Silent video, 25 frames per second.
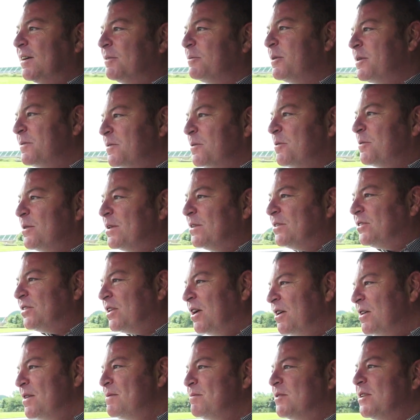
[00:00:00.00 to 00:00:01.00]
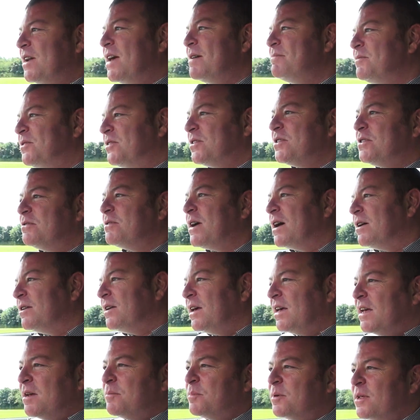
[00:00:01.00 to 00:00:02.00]
we've already timed an M2 around
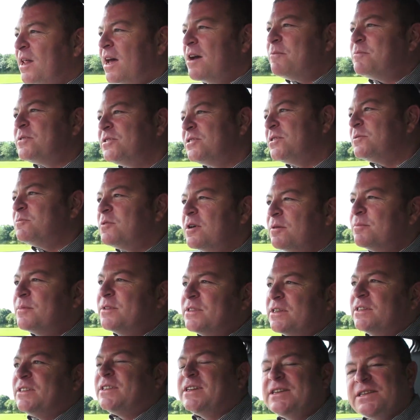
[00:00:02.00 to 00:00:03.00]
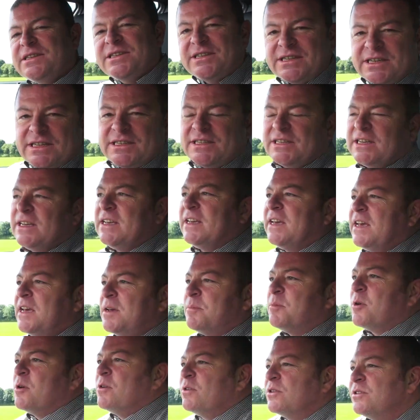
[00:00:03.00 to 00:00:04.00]
here, but that was the one with the DCT
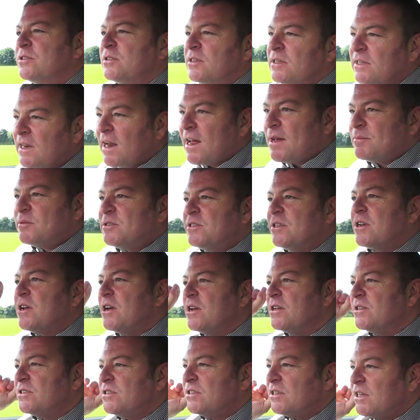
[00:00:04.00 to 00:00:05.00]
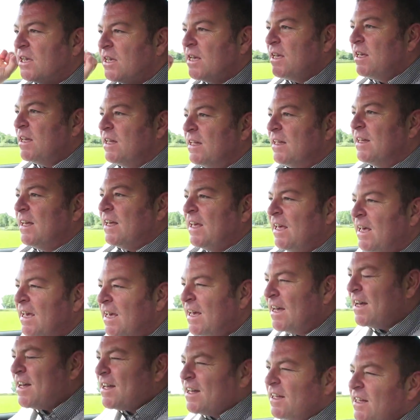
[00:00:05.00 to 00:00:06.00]
gearbox. The lap starts
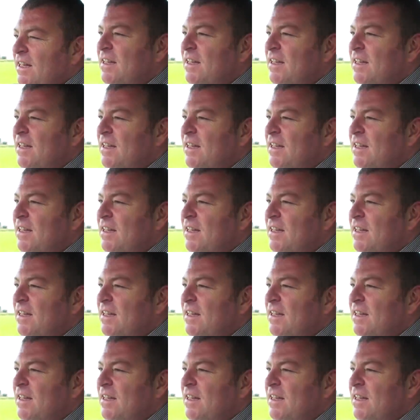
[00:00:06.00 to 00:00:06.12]
here.